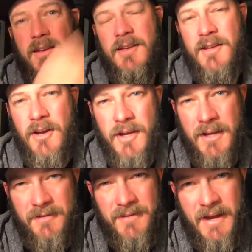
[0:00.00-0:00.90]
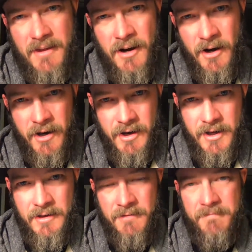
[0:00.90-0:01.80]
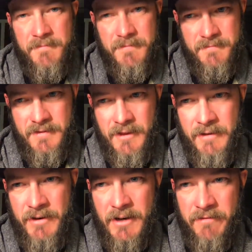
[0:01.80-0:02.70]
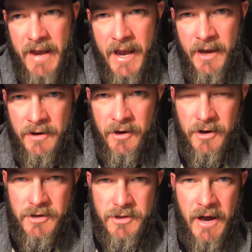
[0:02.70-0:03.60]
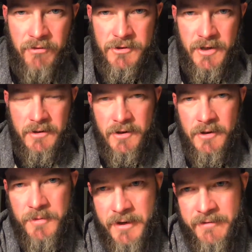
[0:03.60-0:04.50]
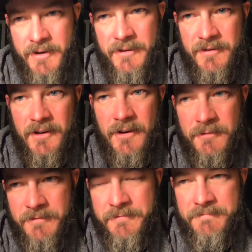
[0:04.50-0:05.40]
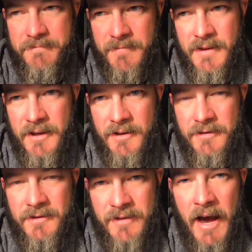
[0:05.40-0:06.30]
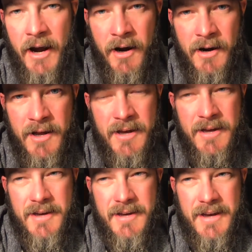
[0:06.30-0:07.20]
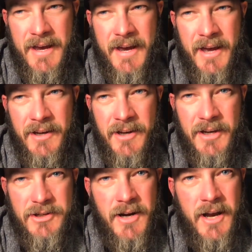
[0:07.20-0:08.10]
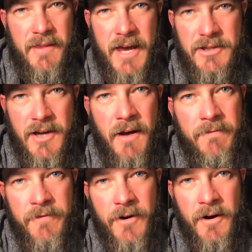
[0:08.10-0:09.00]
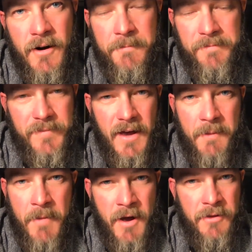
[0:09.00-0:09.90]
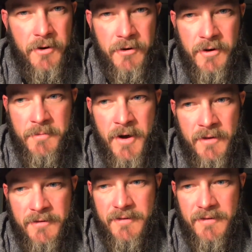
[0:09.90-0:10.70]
you can stay there and you can live in your van or your travel trailer or whatever it is that you desire, and you can try out that job for a month or 2 months,